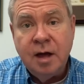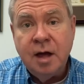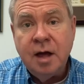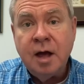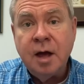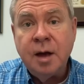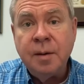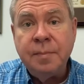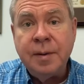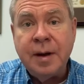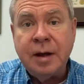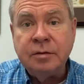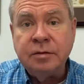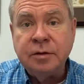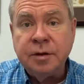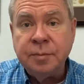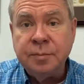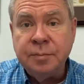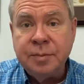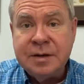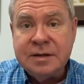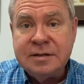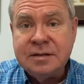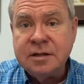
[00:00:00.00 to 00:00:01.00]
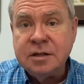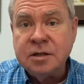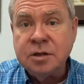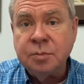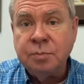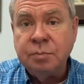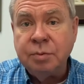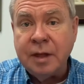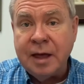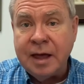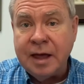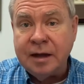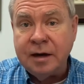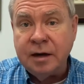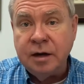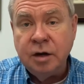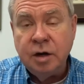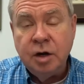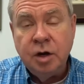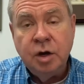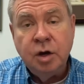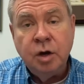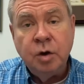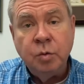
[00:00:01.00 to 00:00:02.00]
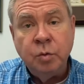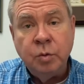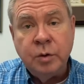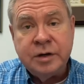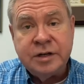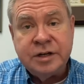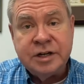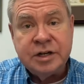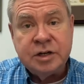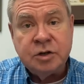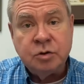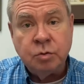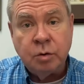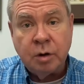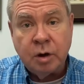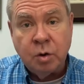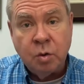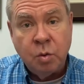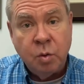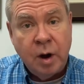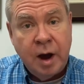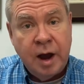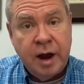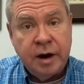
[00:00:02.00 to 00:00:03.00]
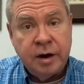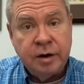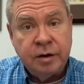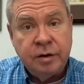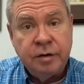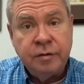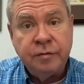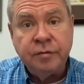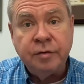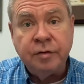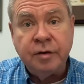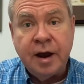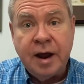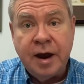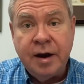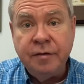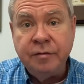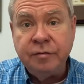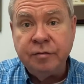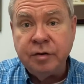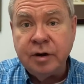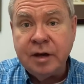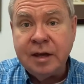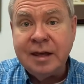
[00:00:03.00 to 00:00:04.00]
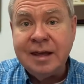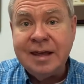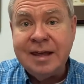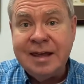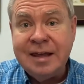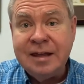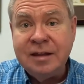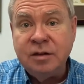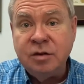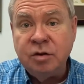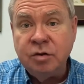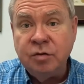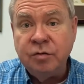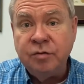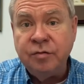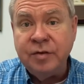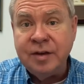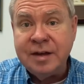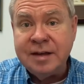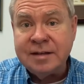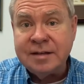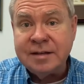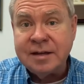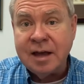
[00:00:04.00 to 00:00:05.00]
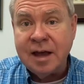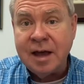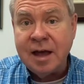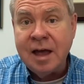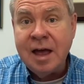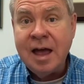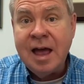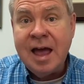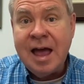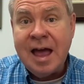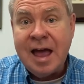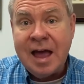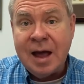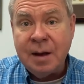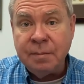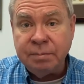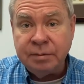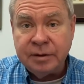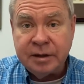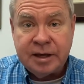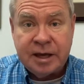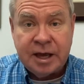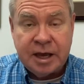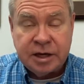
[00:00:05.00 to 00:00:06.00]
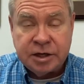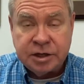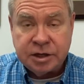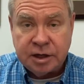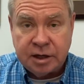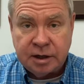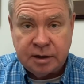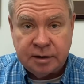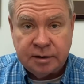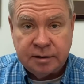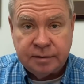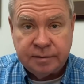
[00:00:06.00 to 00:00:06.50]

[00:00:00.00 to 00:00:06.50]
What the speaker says: about the business plan which is required for every E2 visa application.